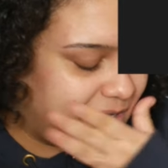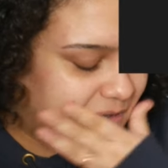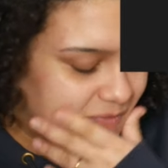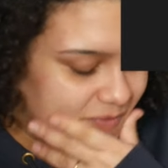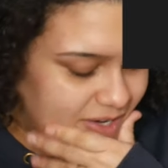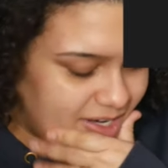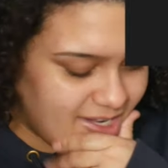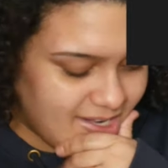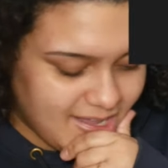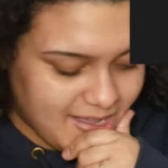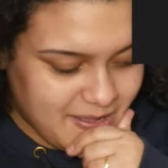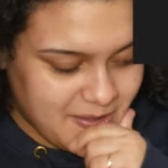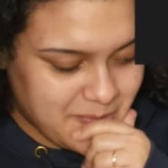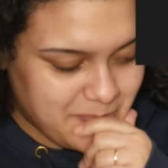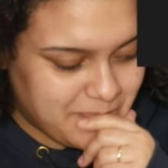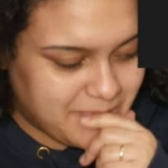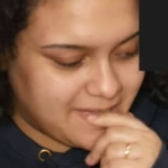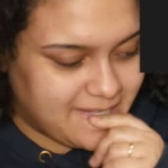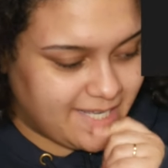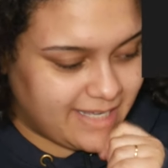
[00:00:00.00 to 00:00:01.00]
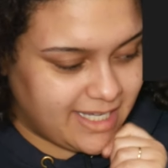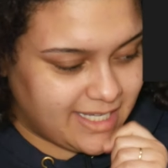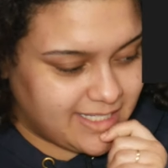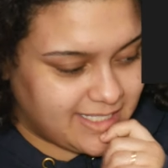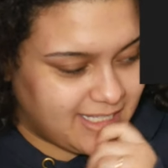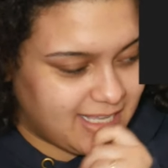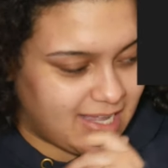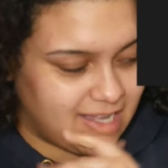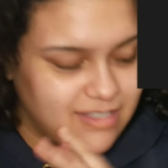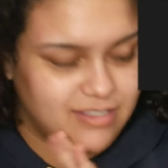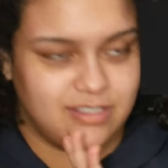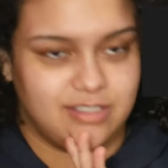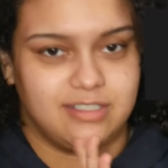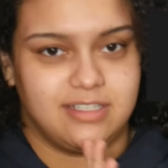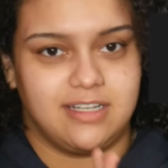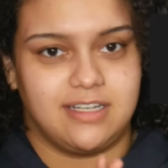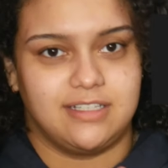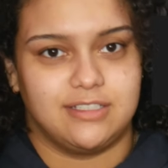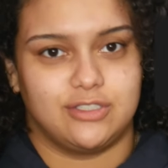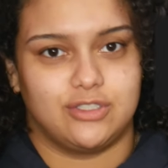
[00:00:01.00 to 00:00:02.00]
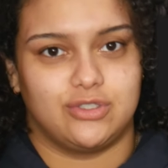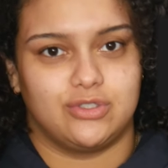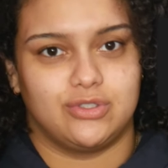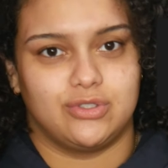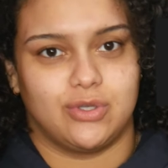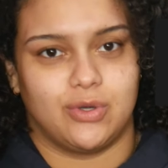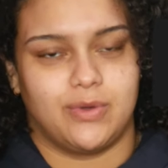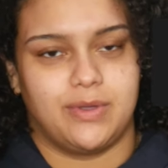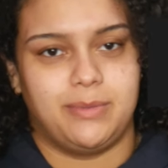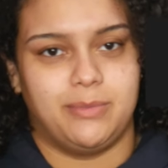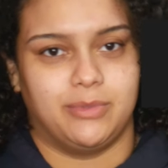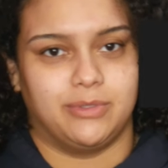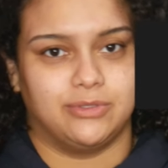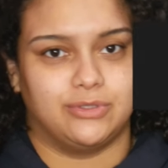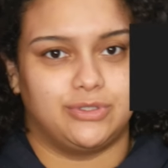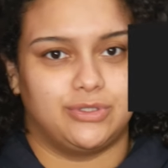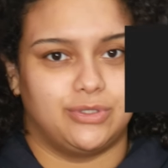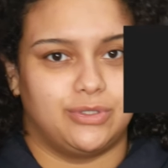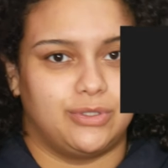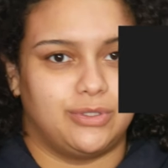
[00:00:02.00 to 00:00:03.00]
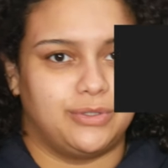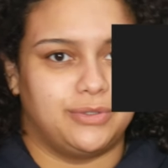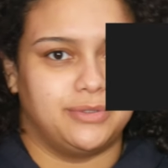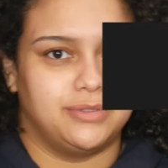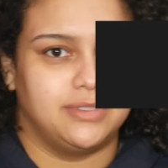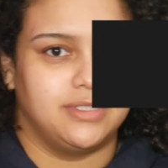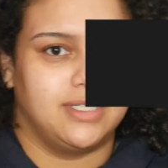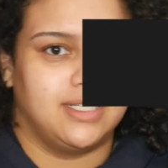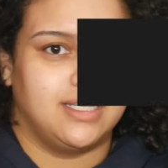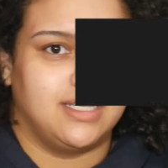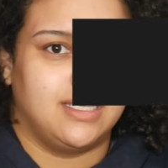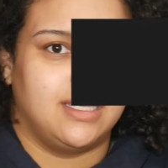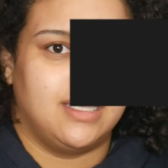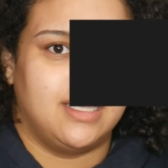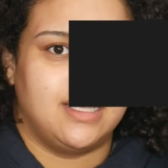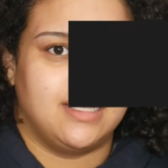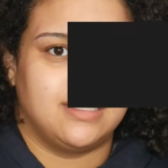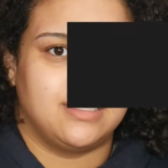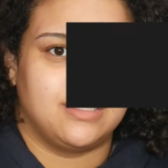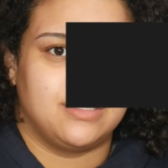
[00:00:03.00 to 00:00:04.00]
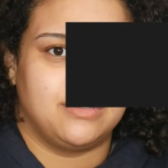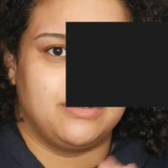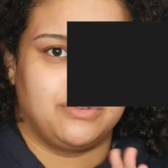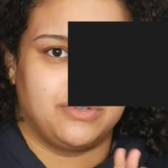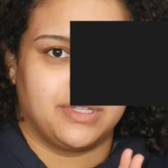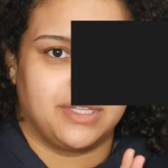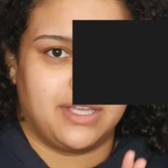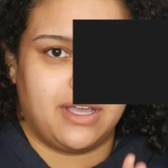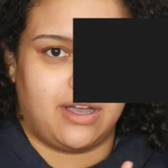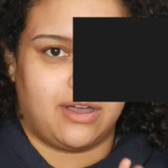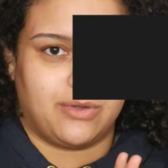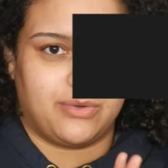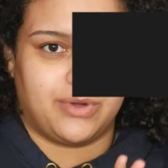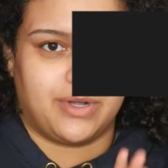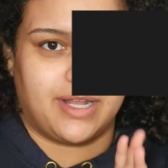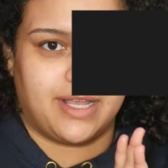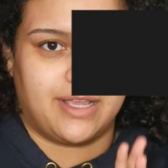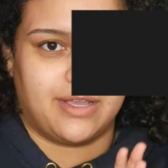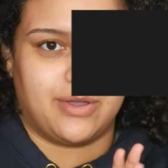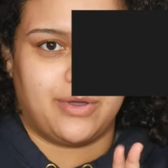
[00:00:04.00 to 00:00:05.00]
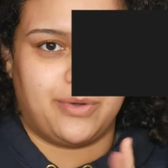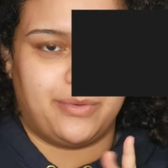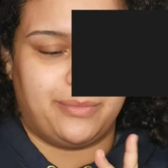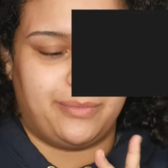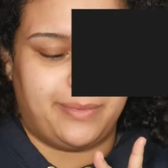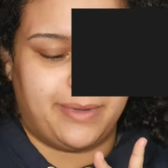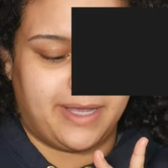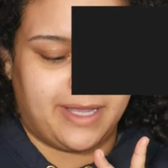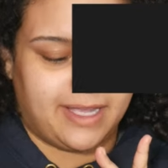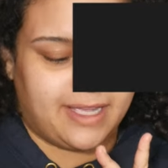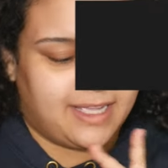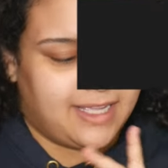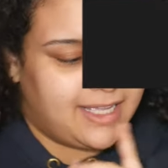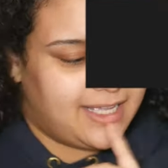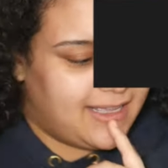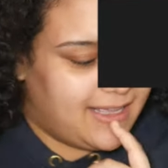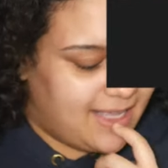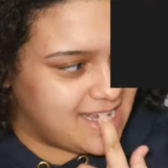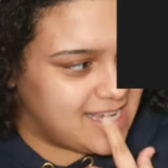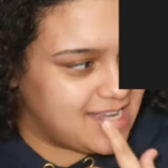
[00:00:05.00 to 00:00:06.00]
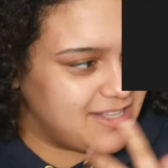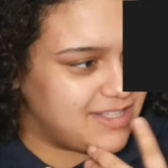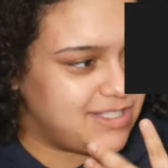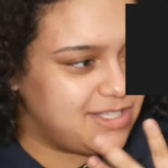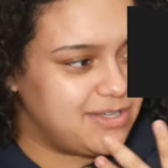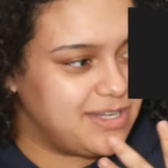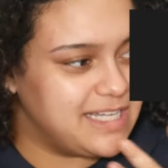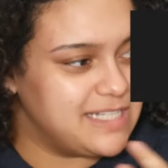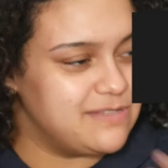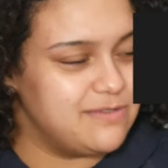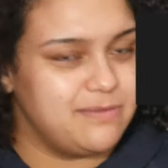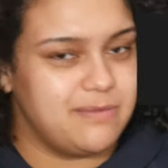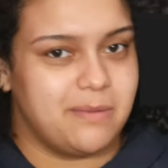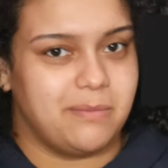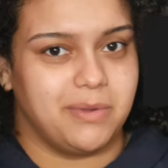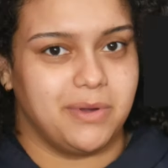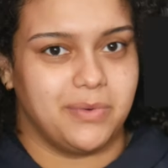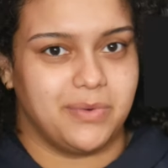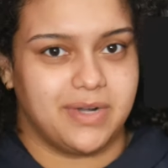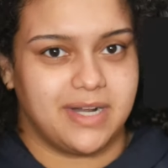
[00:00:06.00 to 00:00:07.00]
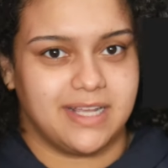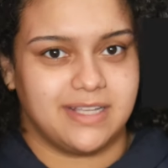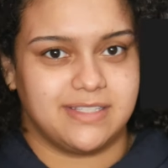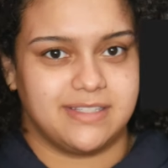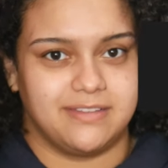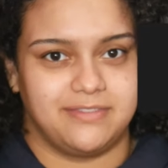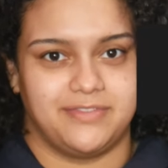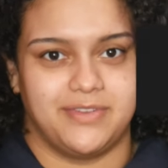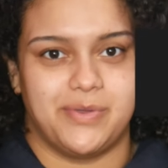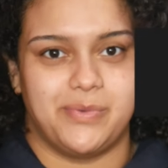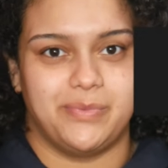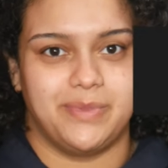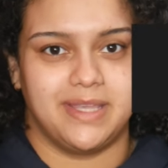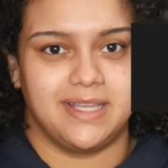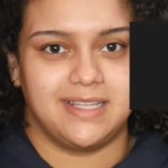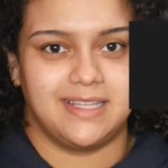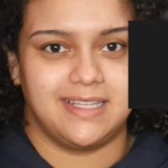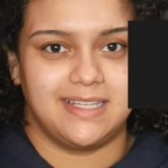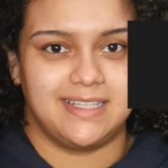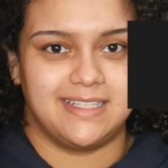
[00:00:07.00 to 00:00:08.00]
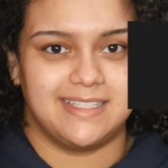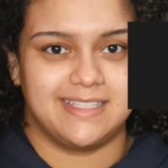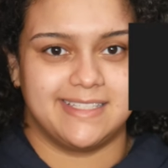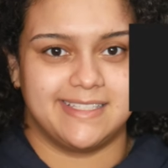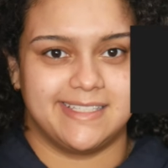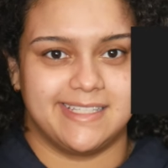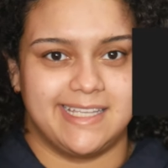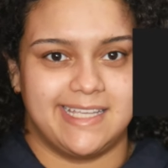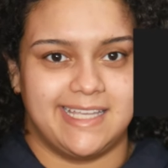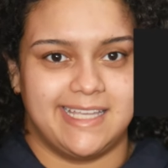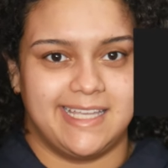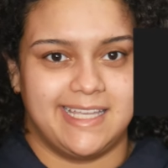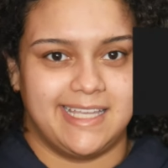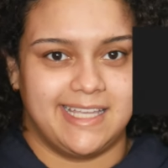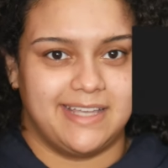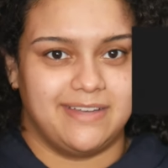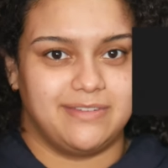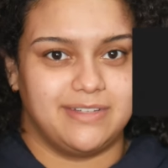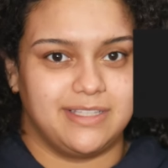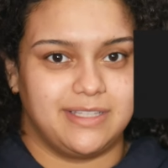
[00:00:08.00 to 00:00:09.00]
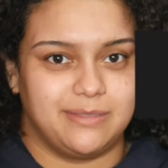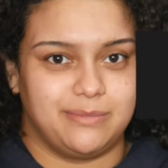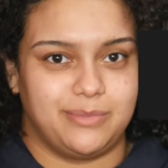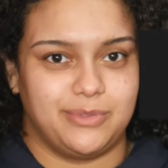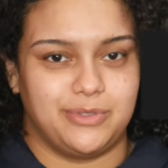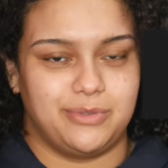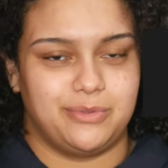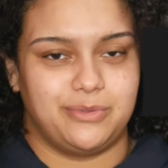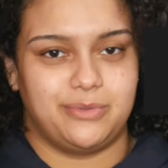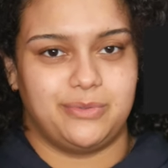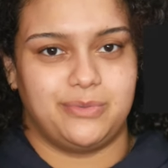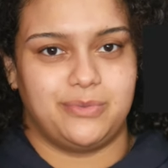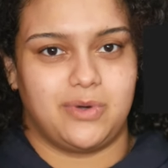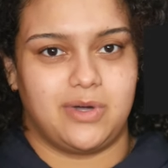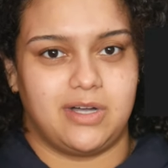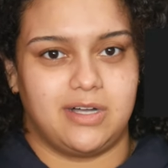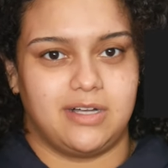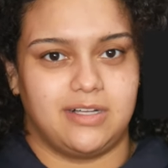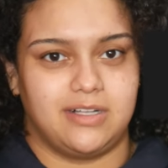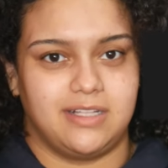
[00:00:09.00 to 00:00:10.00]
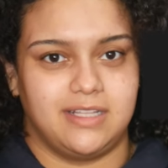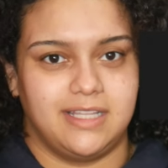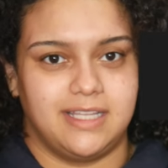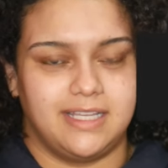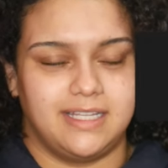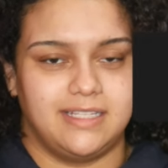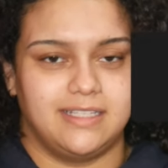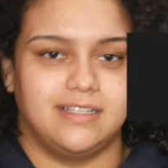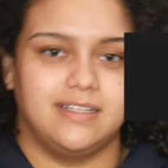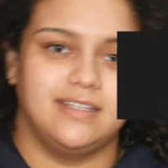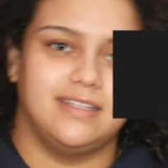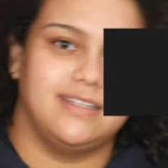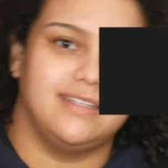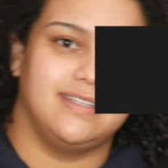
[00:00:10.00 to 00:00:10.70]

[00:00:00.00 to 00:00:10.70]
right now, but guys, I just got so emotional. This is a really awkward angle, but do you guys remember when I used to film like this? With the blue wall and...